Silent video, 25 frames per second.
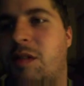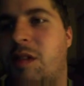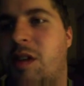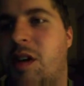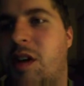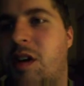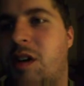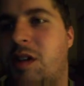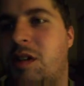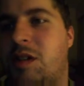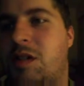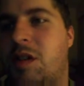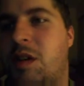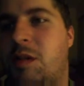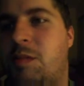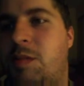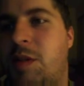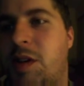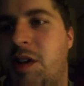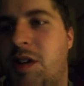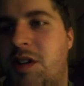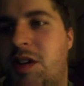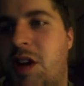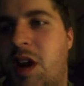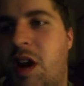haven't been
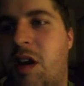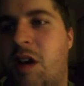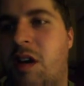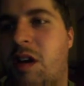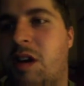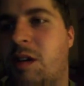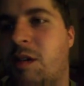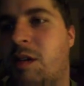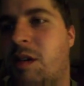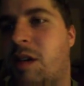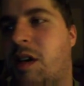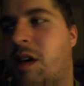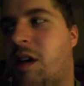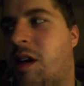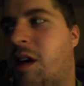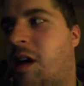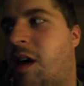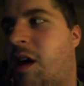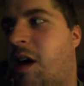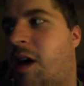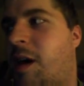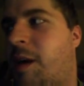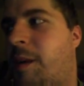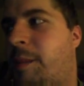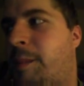sharing as much as
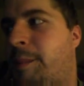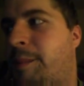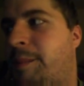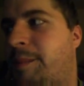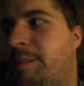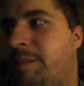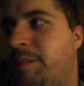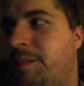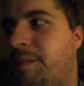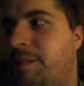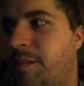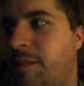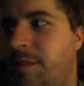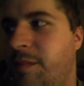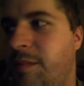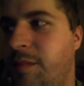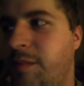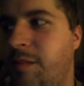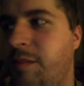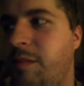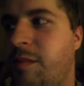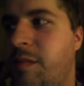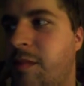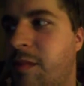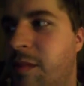I should
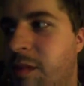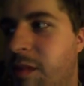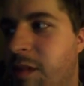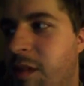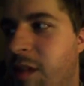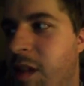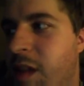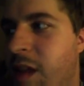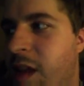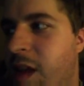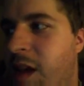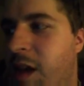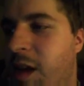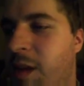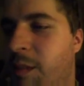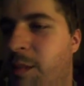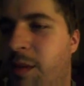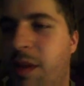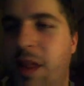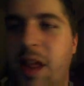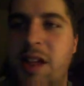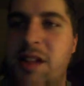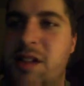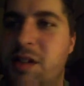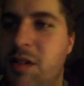be sharing,
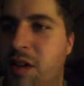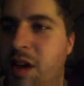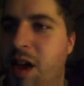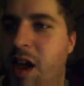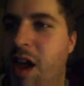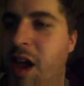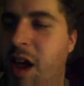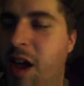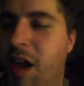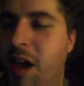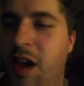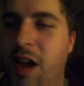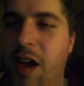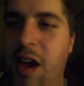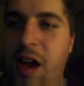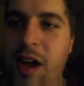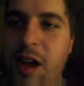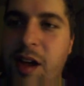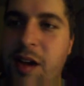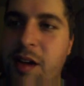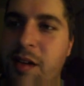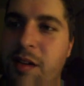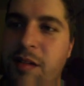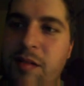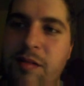but
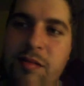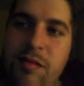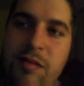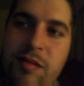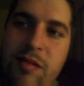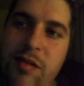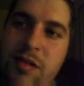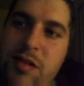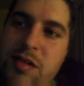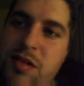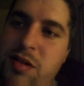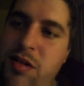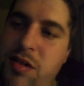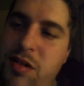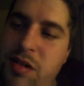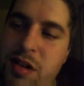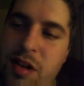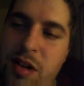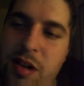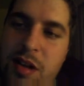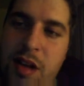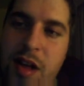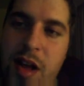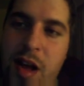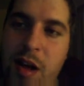
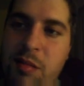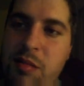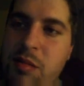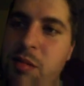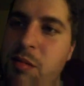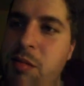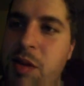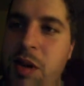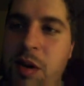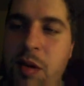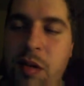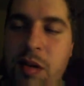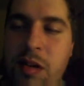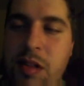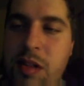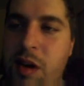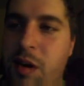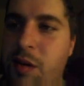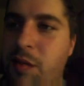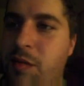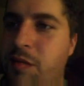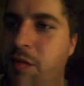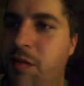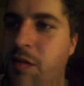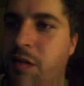that's okay.
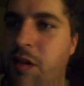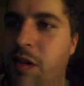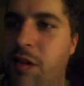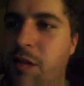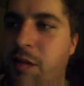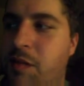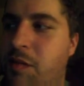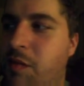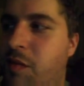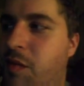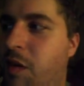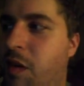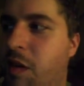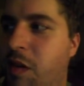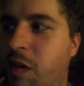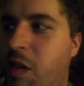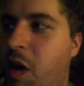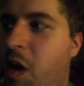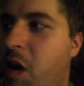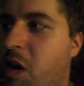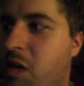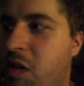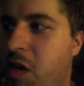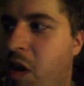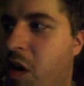I'm
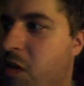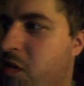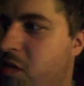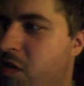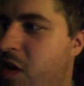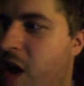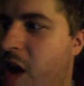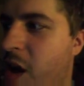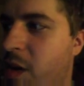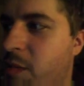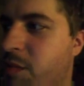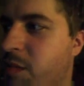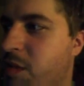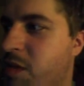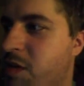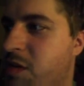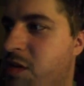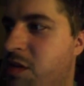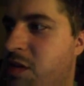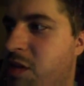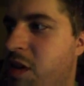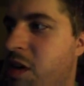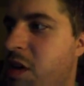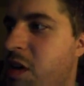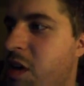going to be going
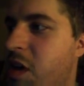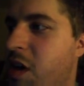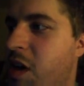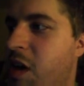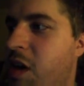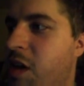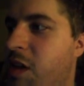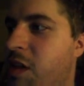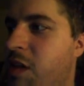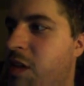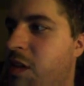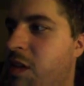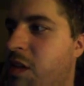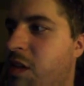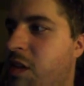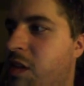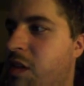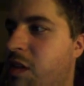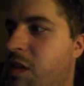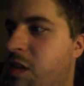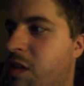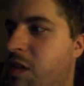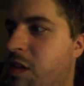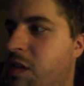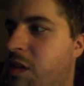there for a
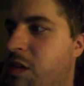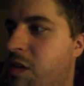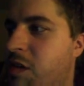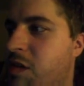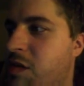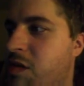long